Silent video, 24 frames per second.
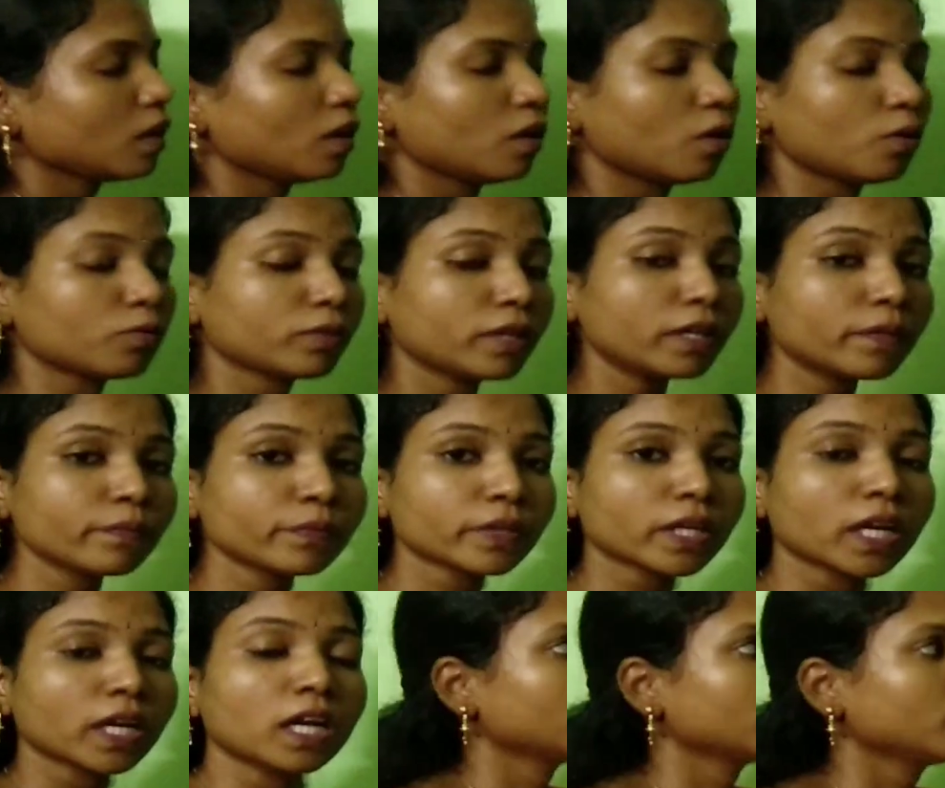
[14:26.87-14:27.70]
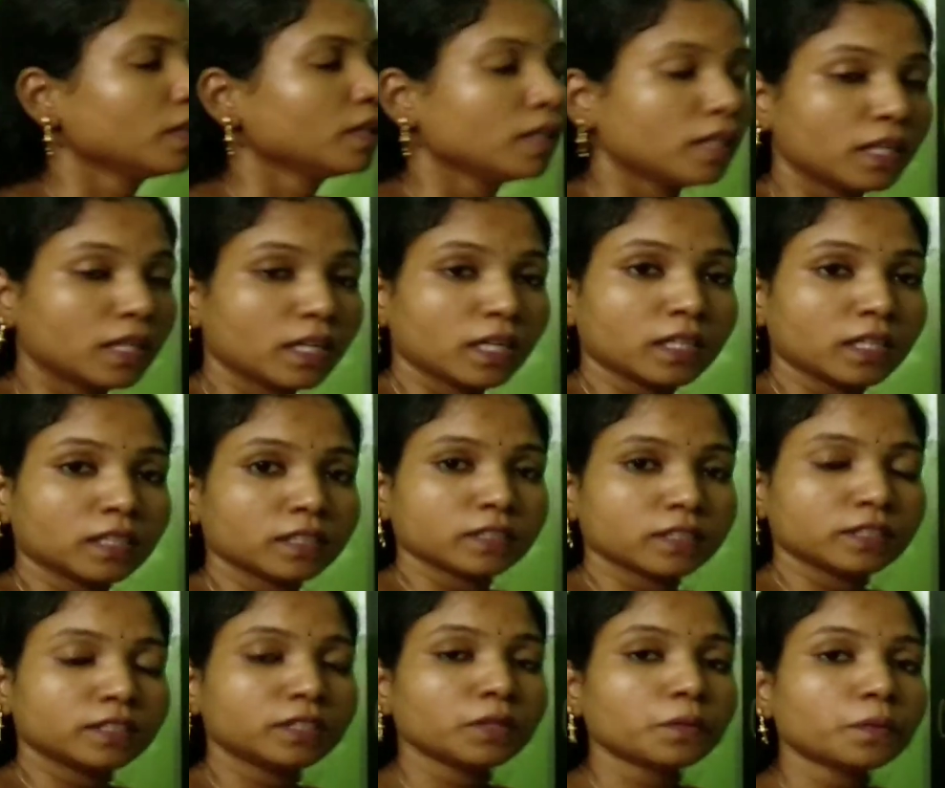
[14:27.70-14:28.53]
Okay.
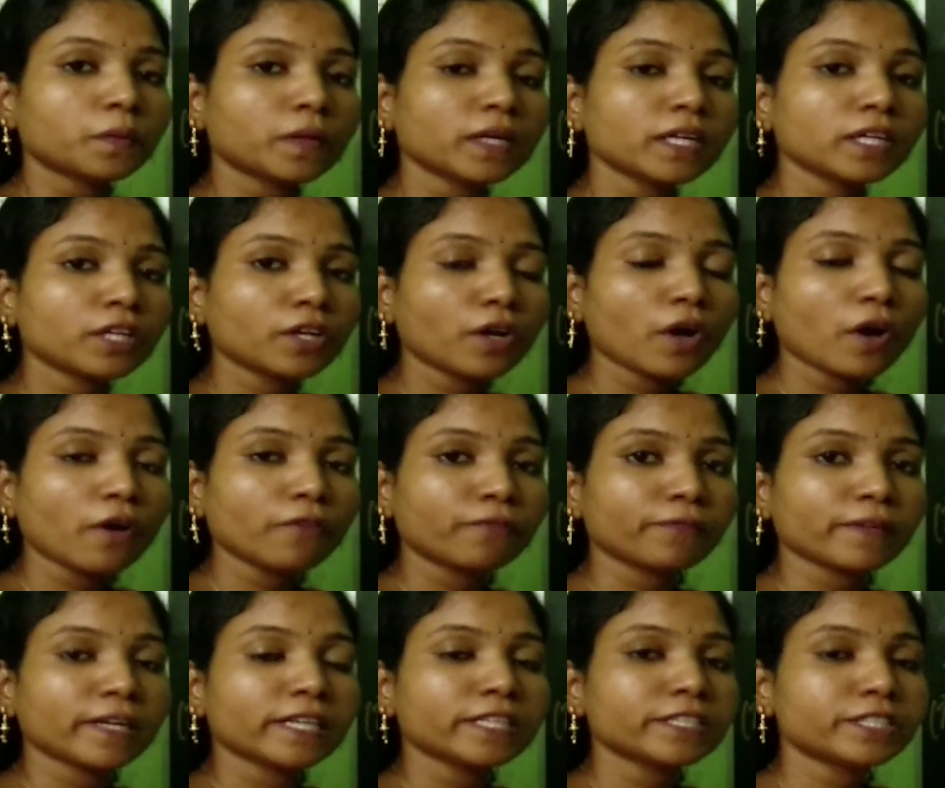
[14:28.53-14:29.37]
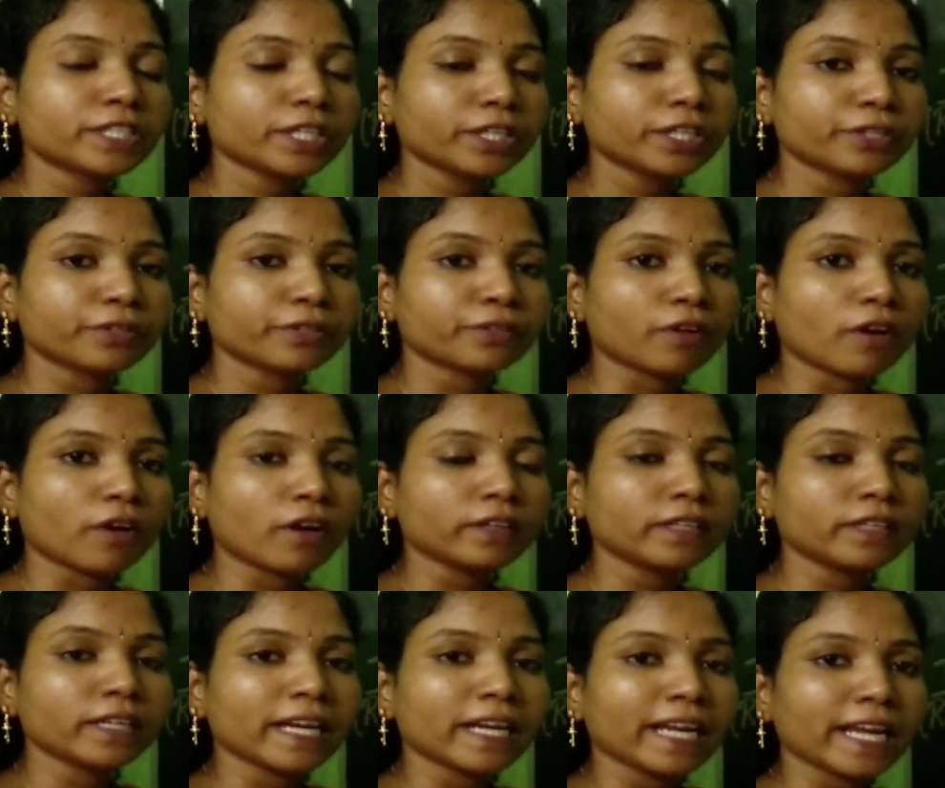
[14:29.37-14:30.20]
The work of
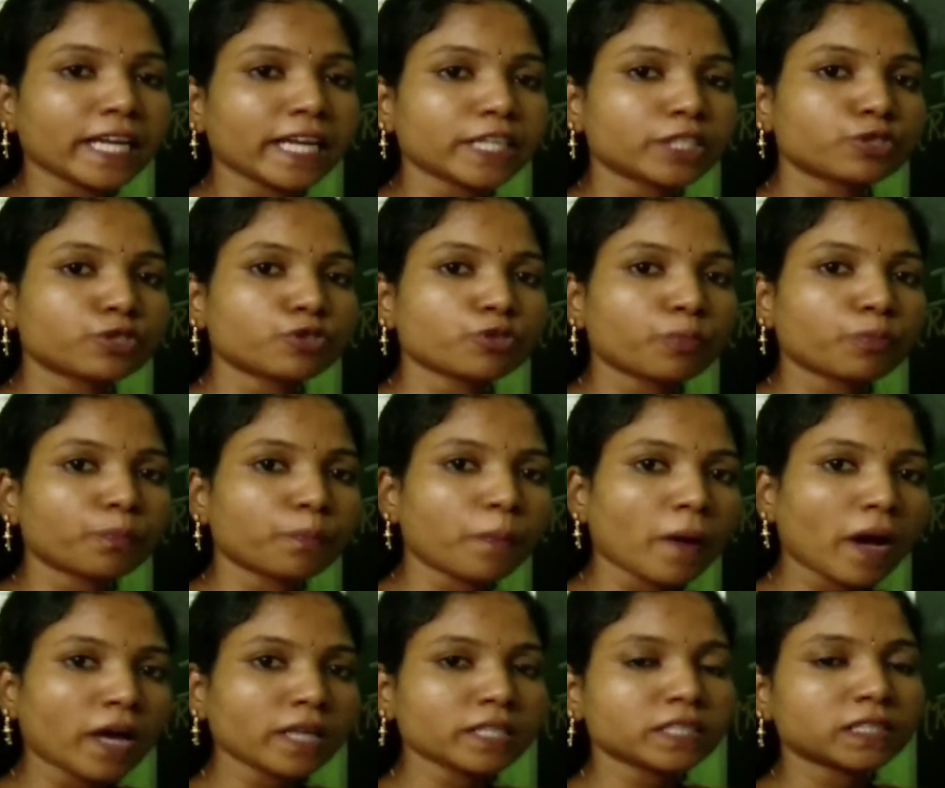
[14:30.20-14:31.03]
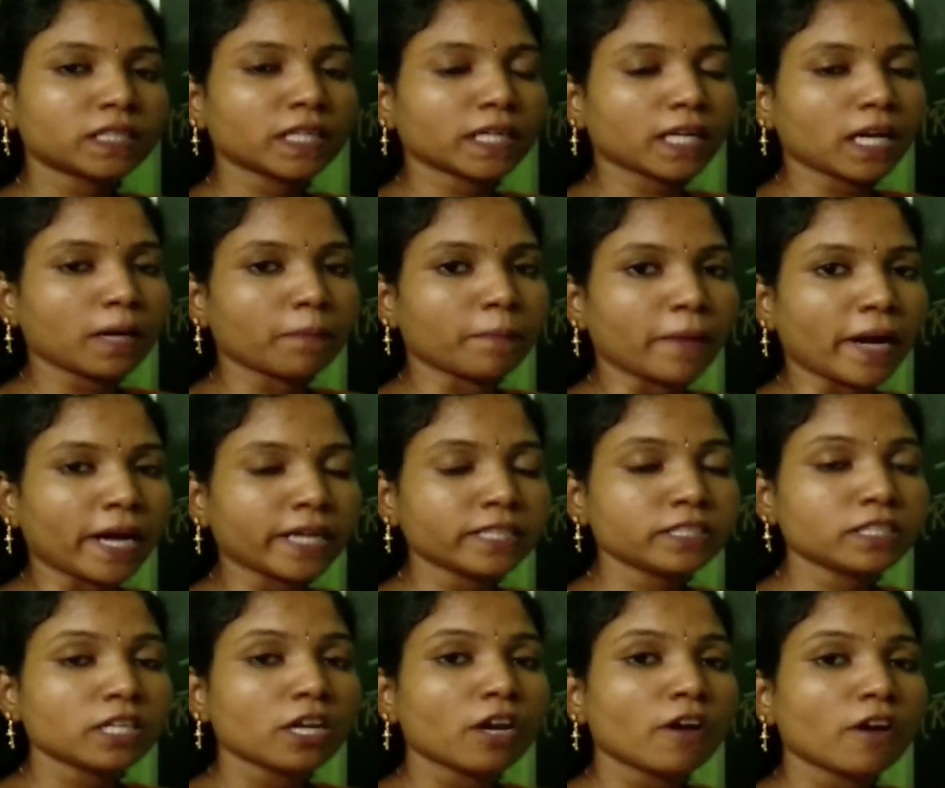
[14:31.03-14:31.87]
interneuron is to pass the
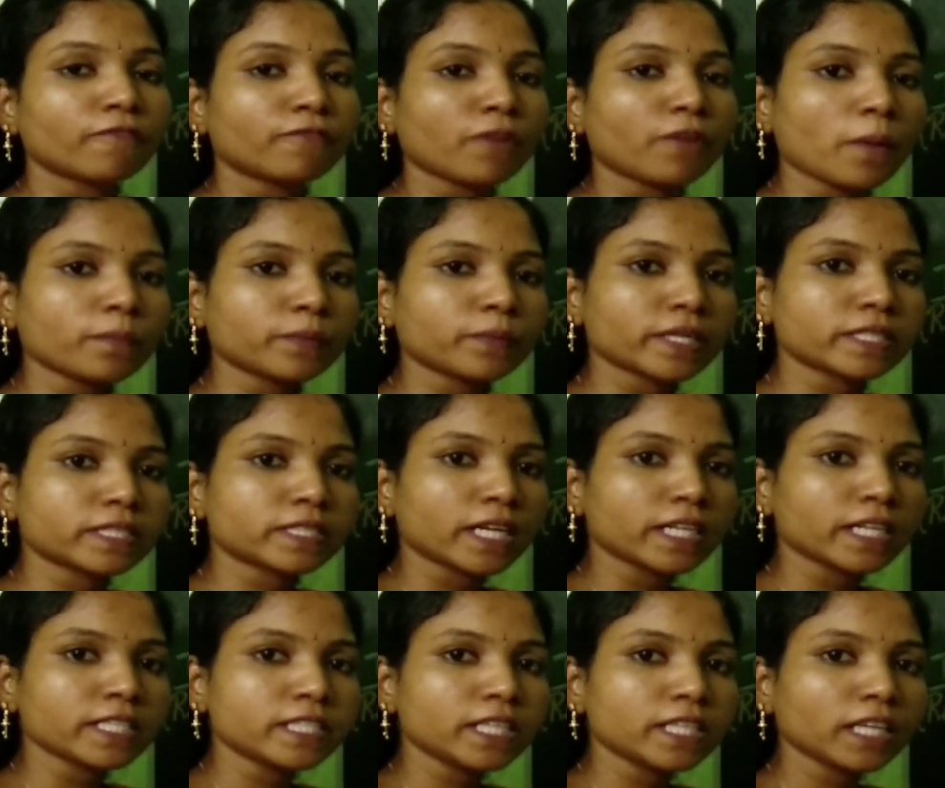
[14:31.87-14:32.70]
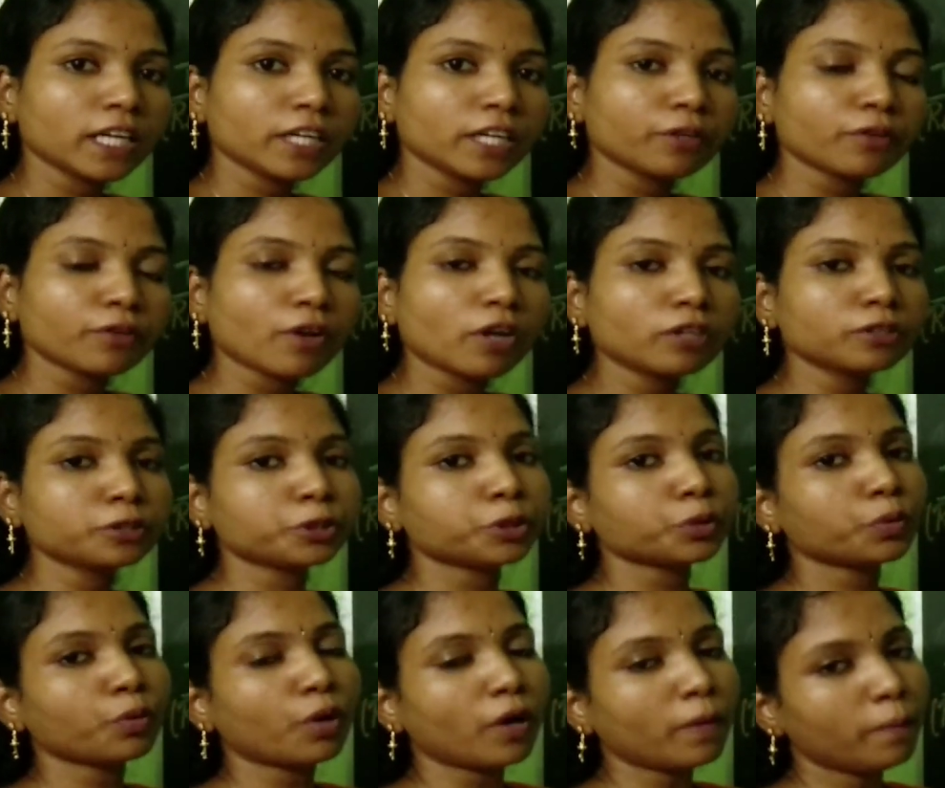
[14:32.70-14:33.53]
command from the sensory neuron
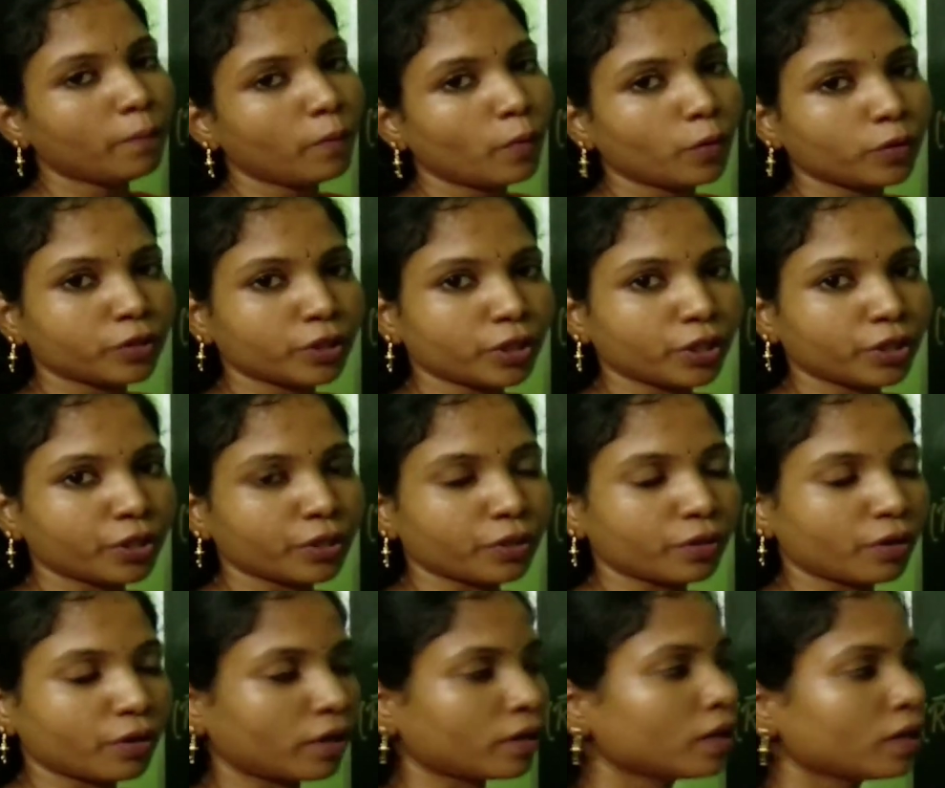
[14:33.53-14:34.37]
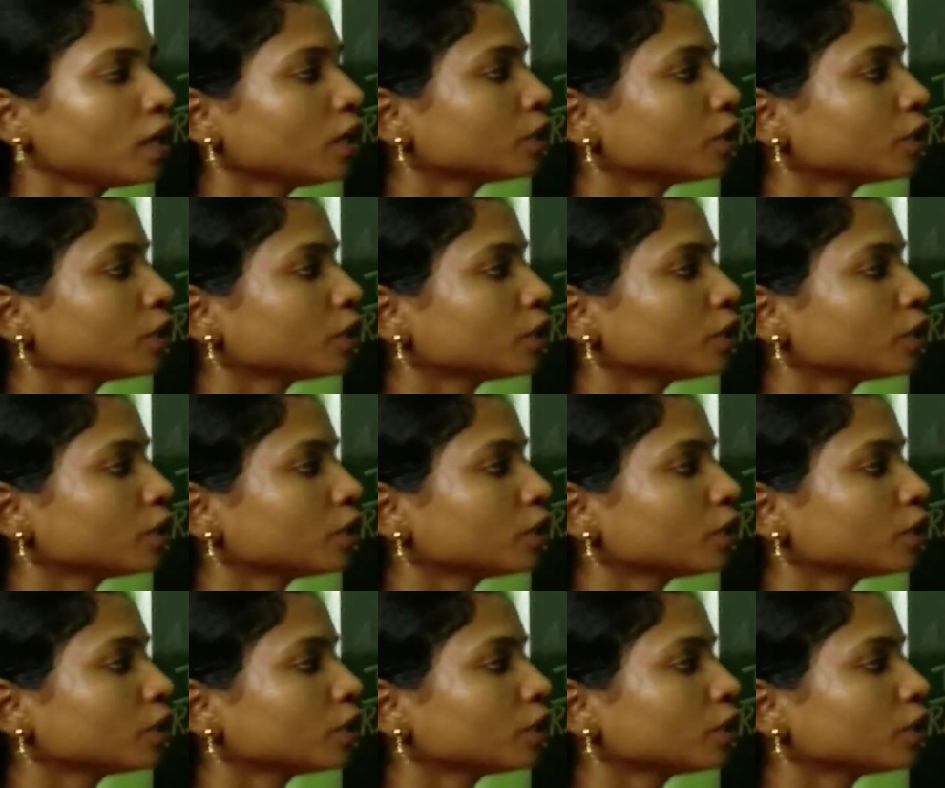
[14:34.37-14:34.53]
to a motor neuron.